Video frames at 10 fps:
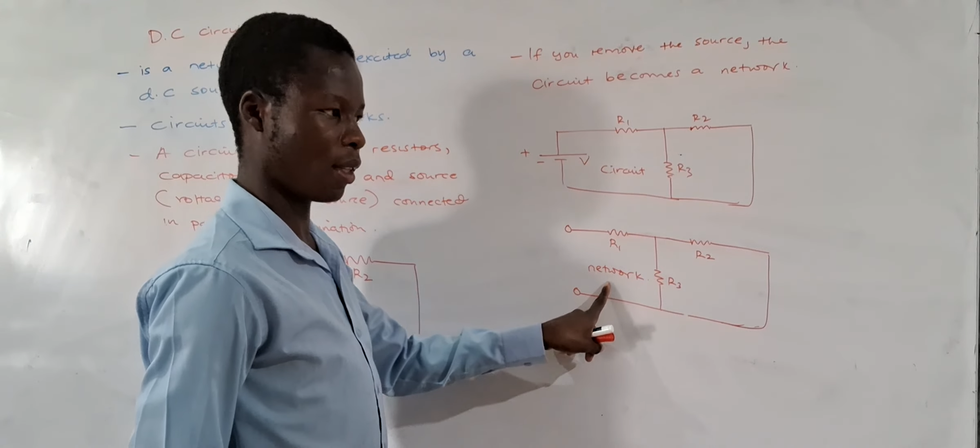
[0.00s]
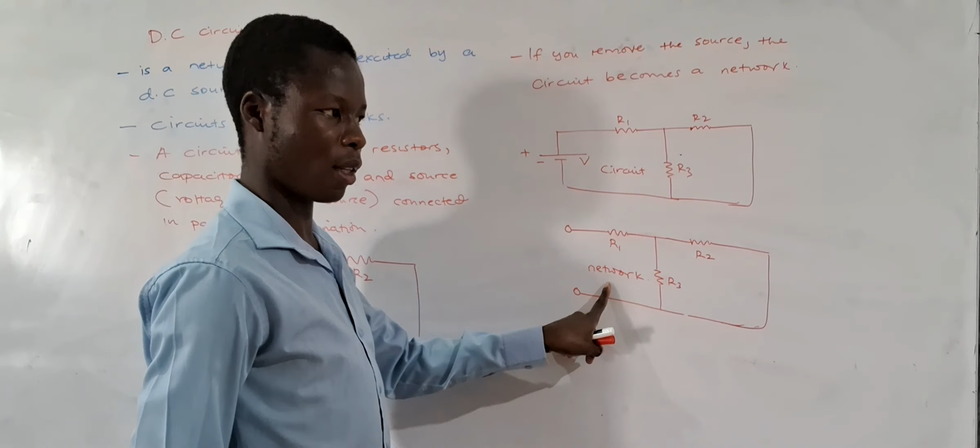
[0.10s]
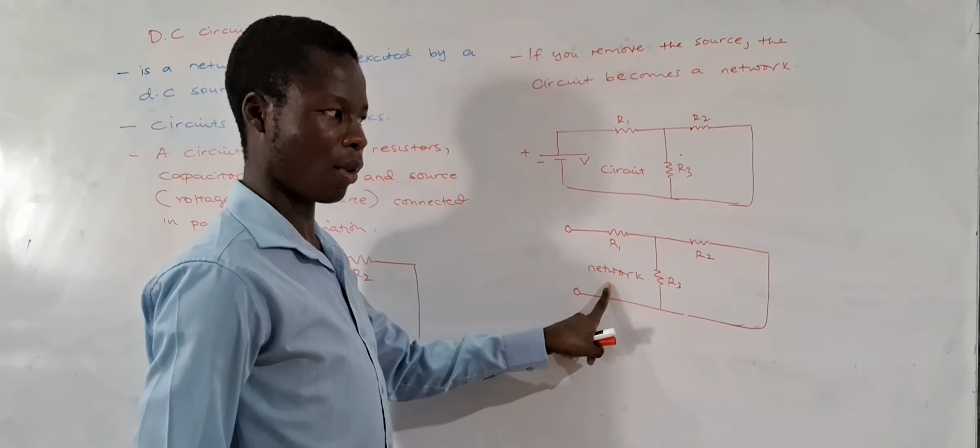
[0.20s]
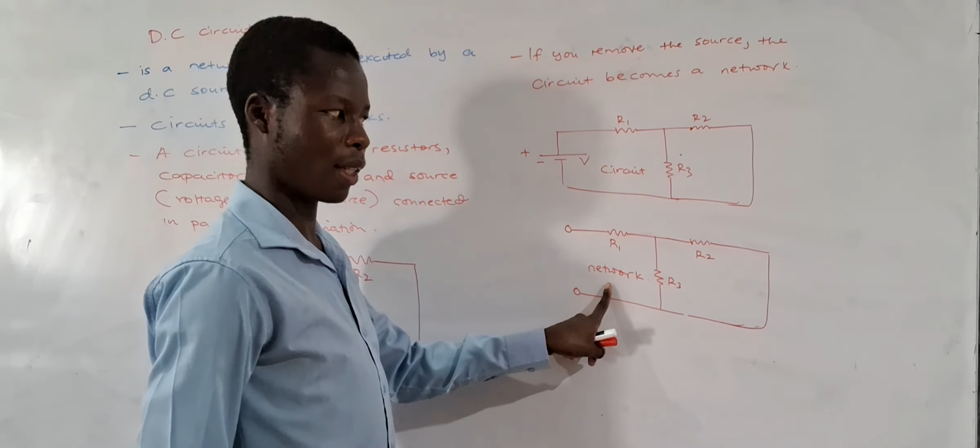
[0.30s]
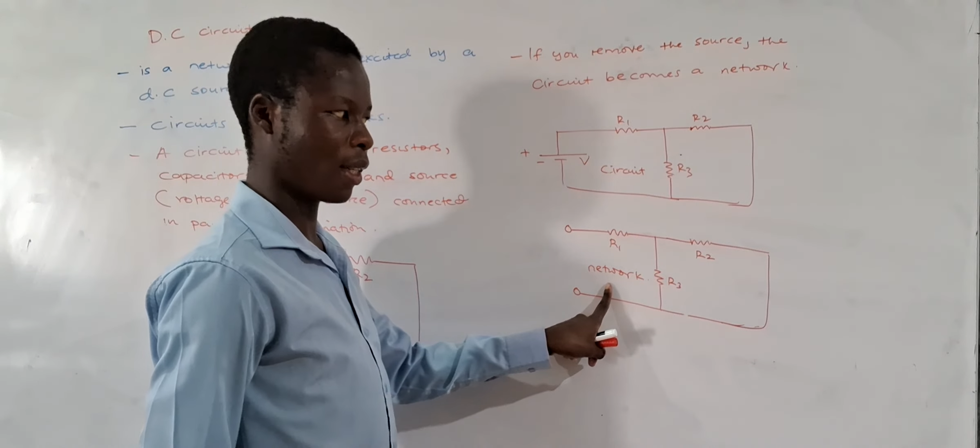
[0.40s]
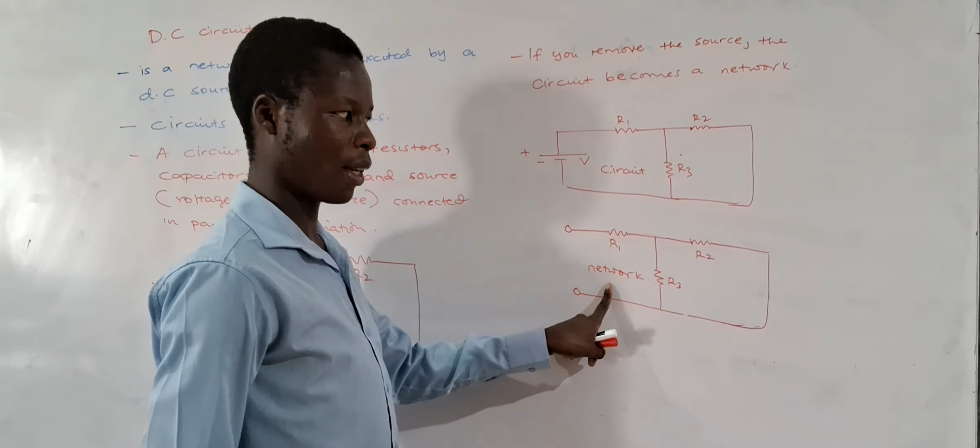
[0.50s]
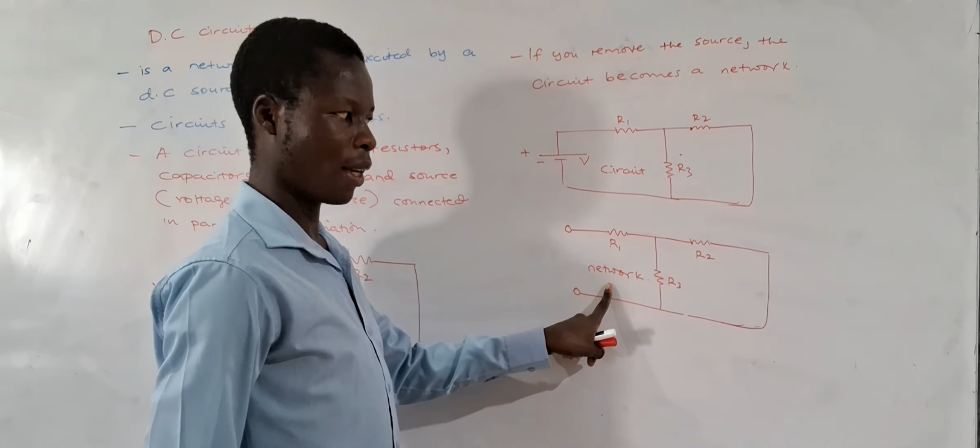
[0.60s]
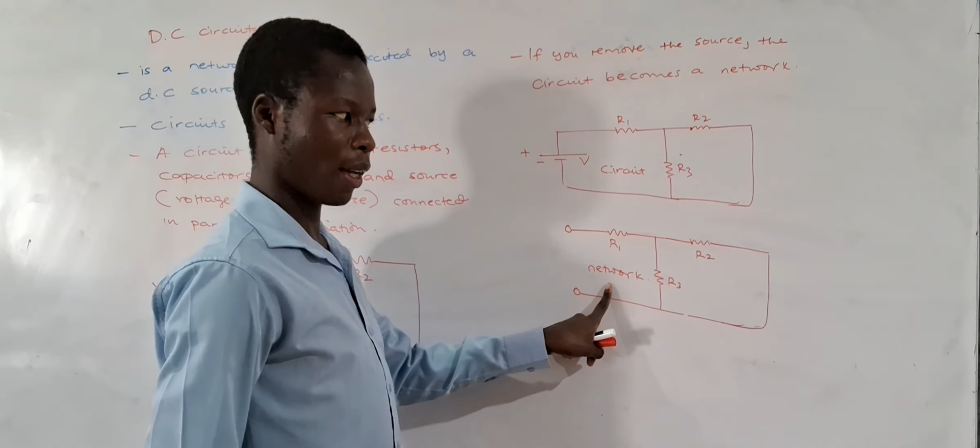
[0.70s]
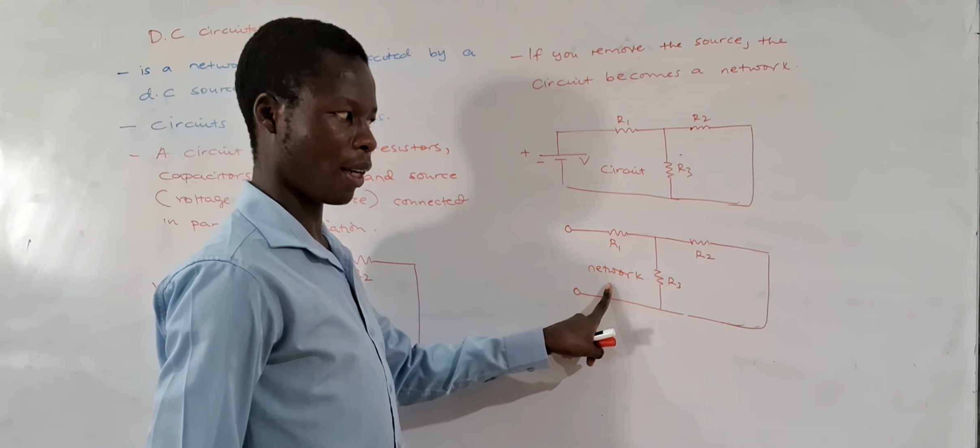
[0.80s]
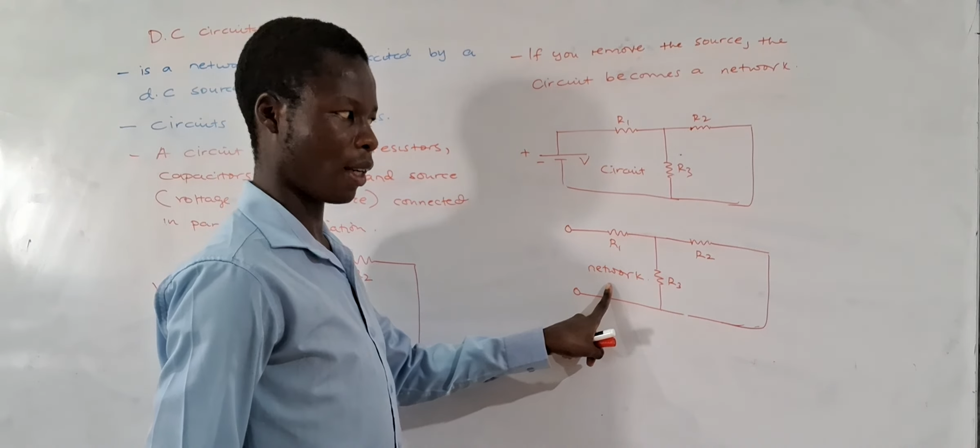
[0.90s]
is a what?
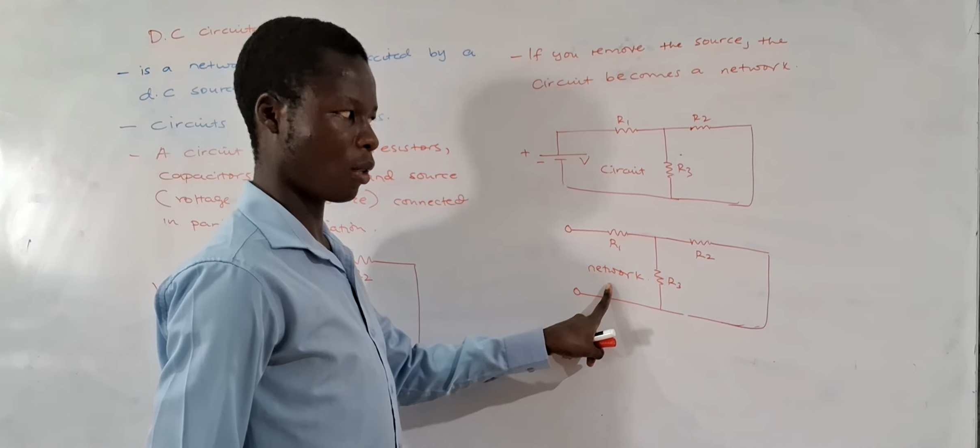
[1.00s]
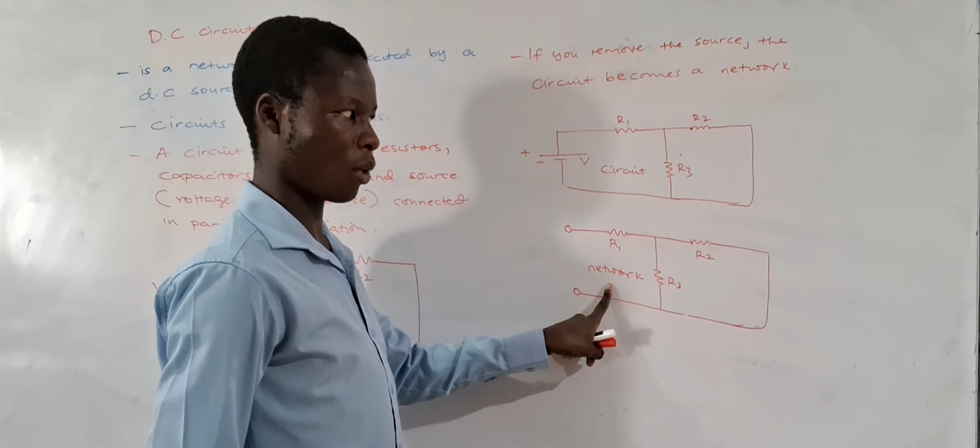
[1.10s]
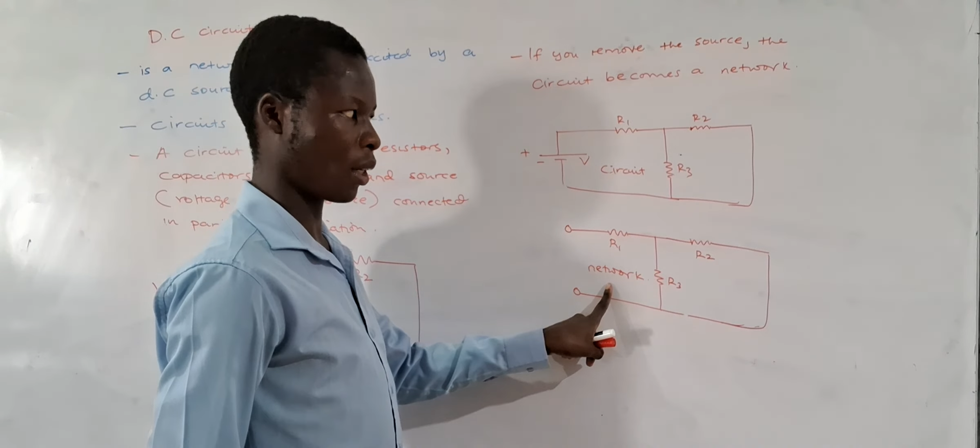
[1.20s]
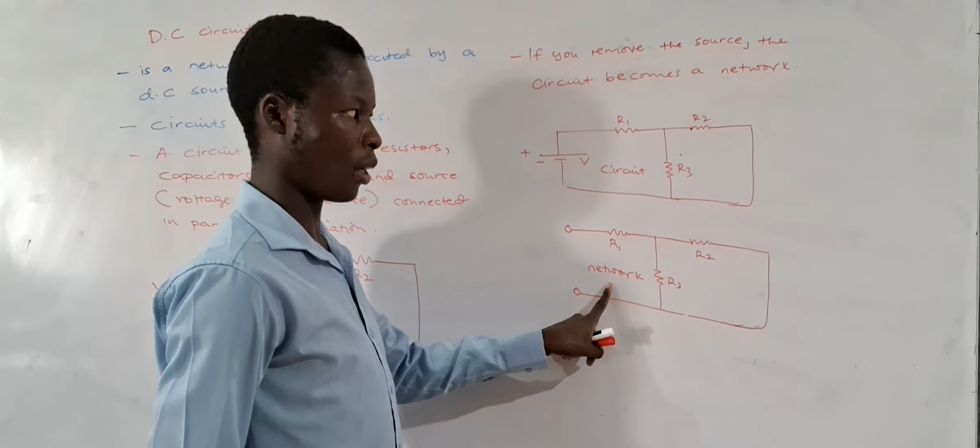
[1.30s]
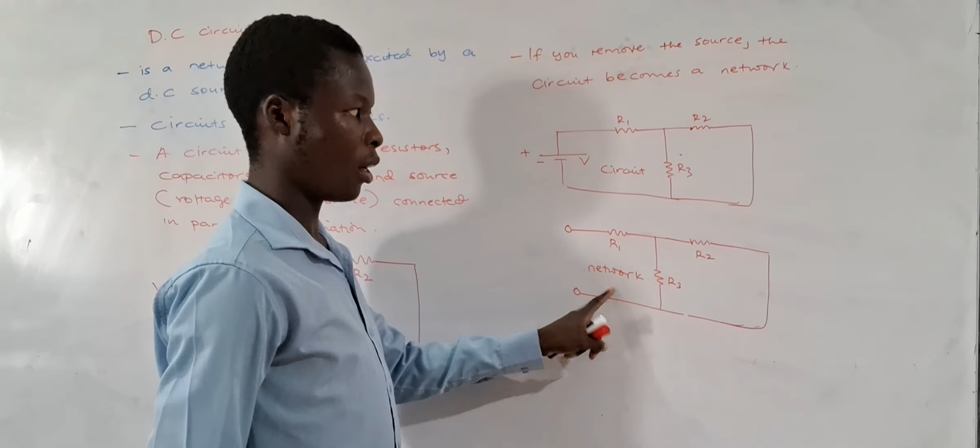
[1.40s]
A network.